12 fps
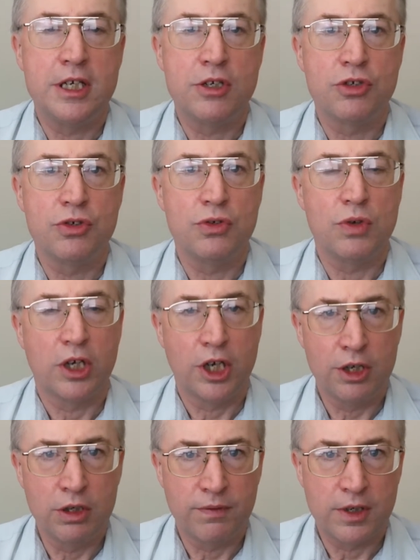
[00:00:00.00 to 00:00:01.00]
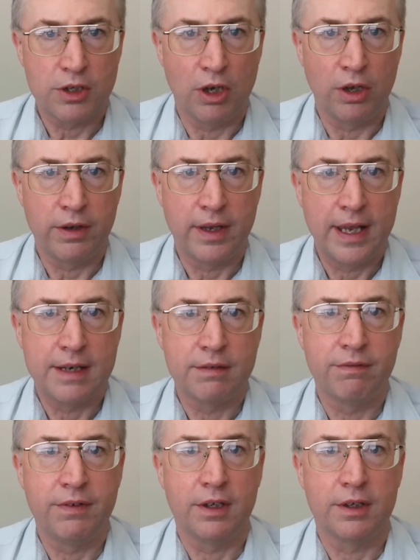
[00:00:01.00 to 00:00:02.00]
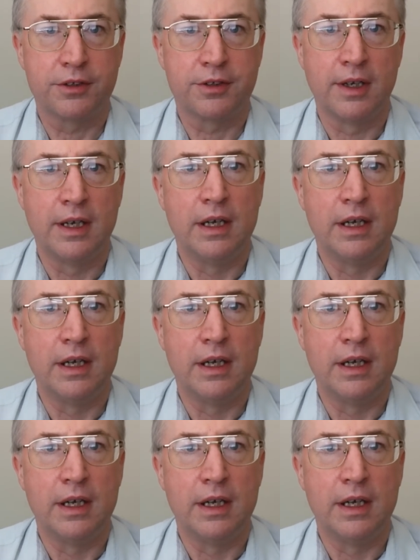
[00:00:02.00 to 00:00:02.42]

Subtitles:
to on the head first.